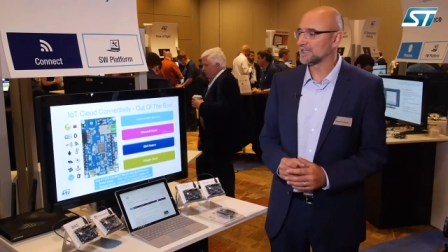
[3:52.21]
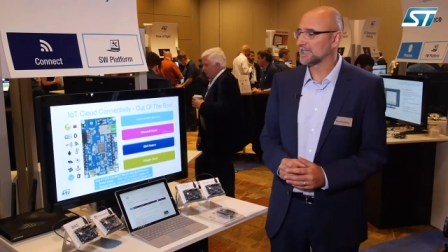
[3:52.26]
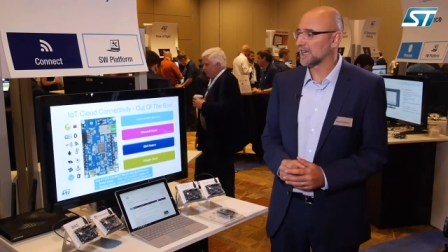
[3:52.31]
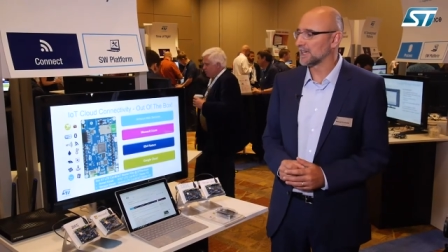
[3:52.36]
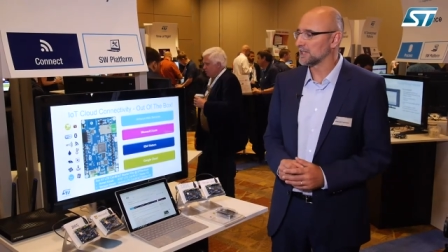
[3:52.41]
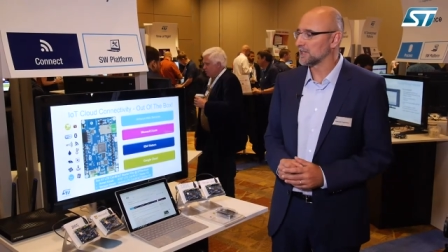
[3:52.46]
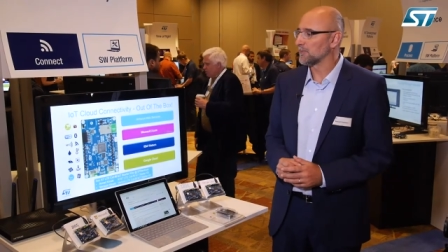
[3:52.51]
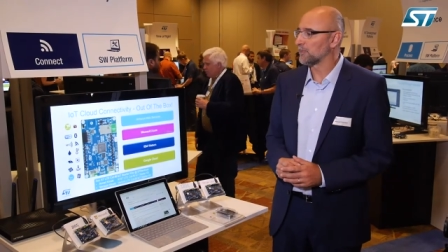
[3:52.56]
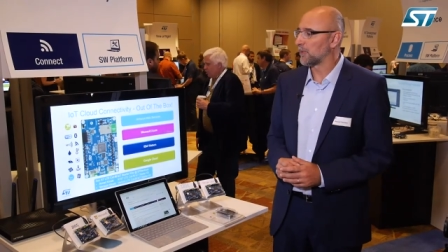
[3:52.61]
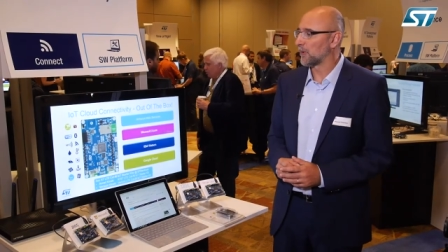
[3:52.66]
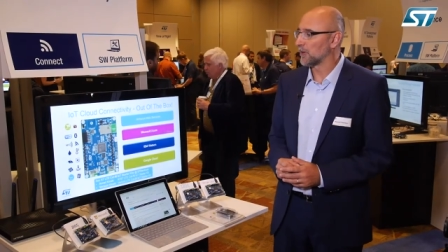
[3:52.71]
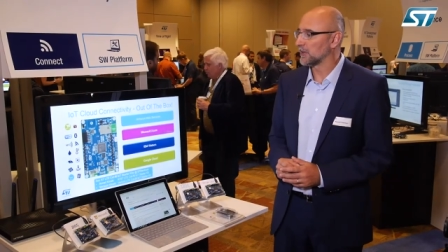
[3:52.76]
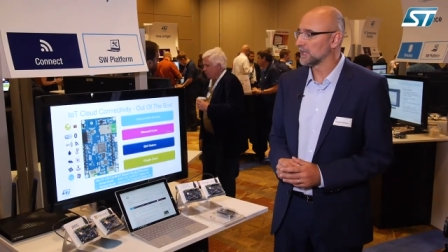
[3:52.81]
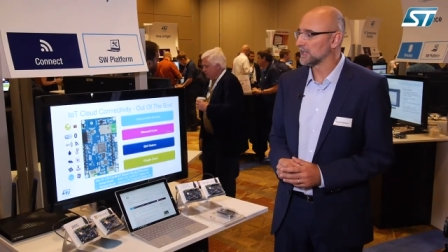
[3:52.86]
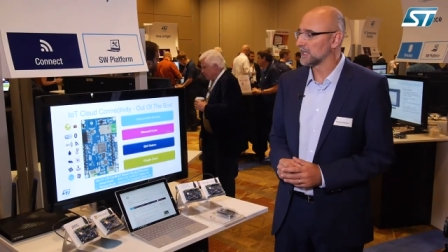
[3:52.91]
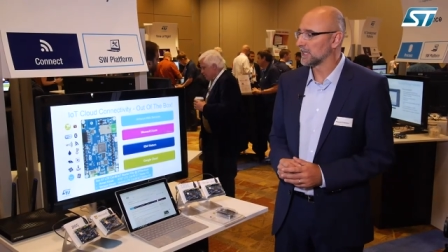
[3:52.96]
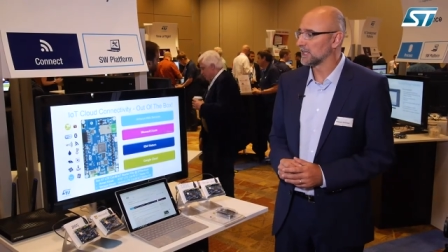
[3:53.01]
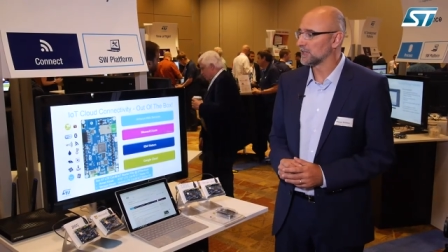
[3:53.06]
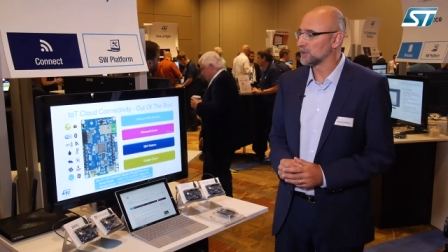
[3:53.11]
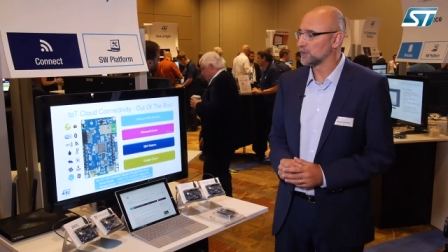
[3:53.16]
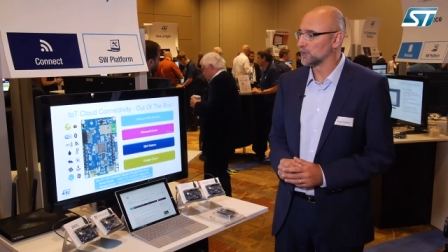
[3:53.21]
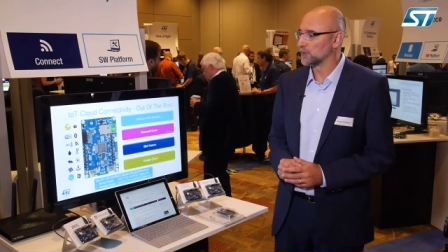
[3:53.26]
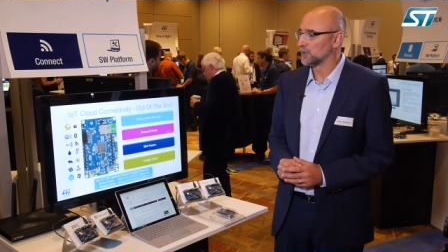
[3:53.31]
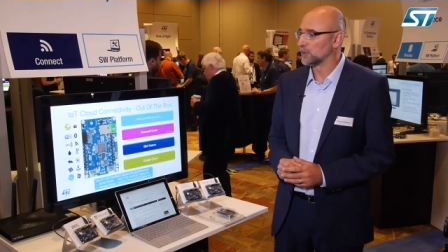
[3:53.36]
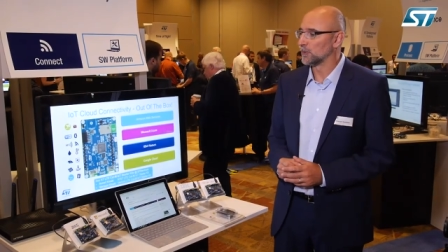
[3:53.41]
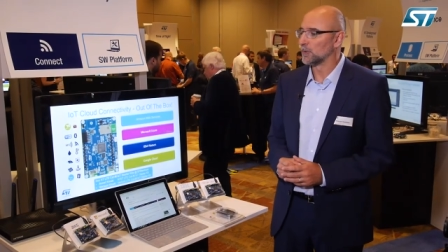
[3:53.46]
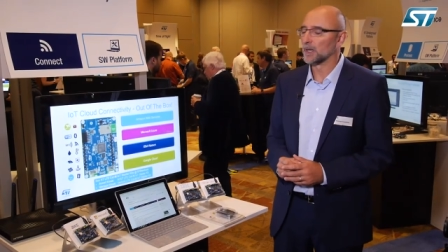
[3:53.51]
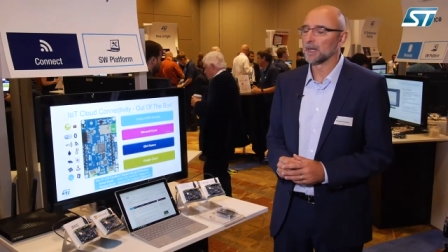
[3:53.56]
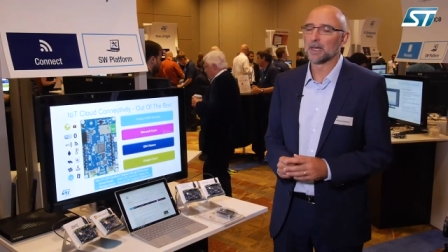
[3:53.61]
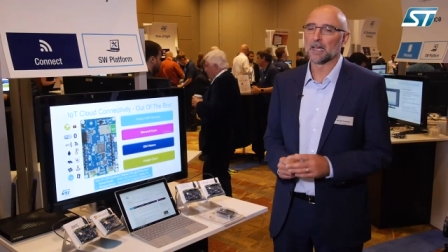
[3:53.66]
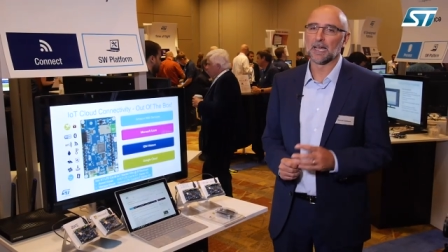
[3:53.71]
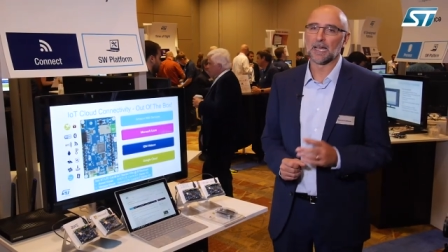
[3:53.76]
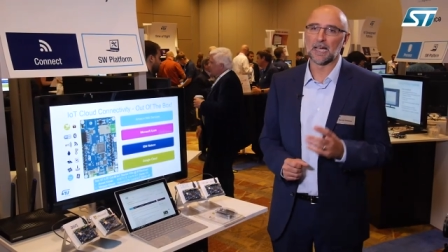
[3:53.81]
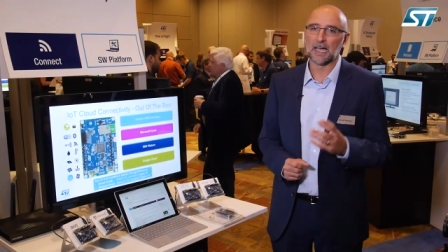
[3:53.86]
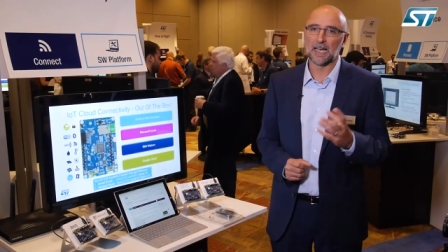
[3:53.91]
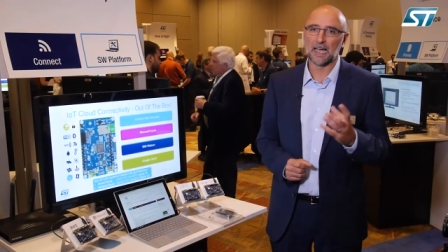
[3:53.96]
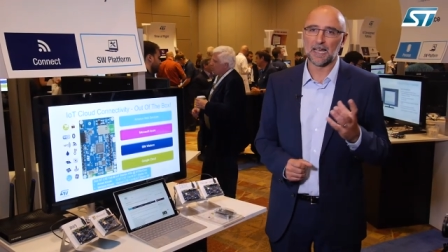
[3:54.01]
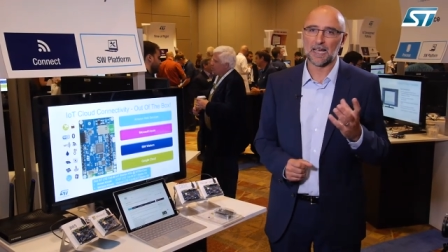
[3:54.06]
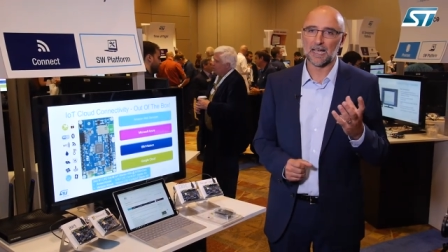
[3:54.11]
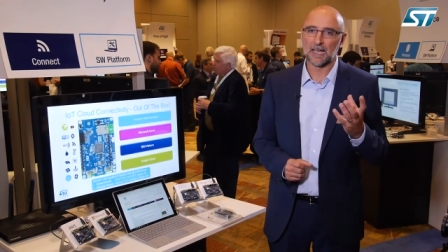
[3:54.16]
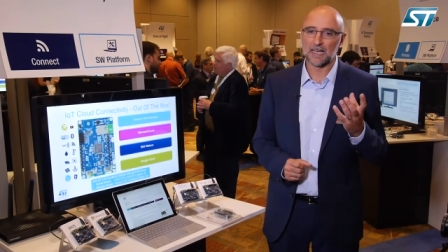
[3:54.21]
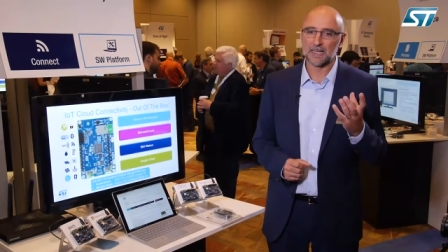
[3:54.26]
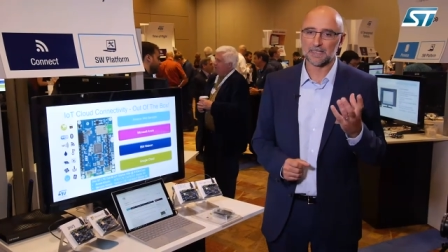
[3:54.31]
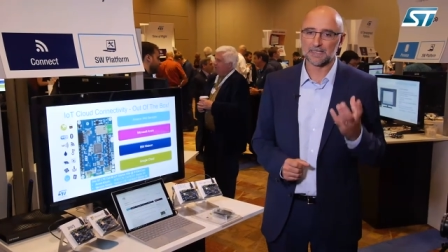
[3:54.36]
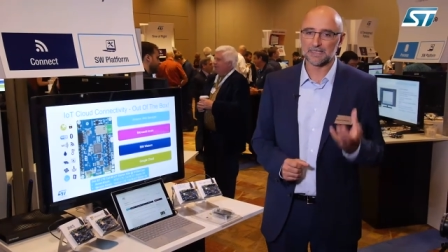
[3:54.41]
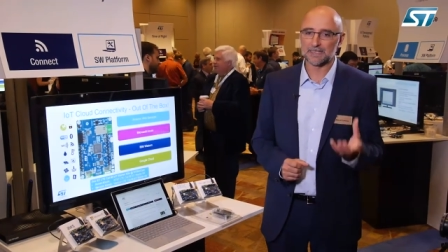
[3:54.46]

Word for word: starting point to